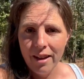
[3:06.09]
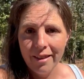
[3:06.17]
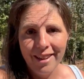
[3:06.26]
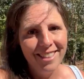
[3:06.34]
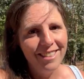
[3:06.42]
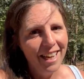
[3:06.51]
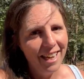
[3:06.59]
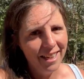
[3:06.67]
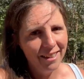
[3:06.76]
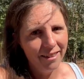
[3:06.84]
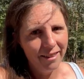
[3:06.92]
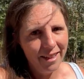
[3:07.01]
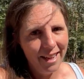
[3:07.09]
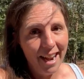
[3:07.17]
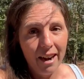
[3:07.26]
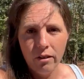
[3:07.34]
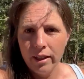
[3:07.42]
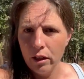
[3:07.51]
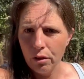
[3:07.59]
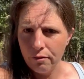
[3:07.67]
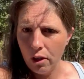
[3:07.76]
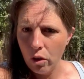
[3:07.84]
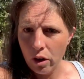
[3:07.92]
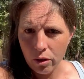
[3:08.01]
that had taken the aerial
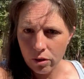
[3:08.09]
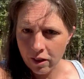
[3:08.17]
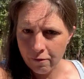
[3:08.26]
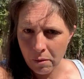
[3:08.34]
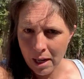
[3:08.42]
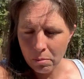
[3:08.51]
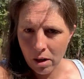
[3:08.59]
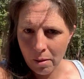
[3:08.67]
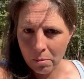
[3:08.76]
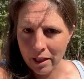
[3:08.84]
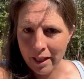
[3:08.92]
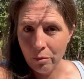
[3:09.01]
photos of my property,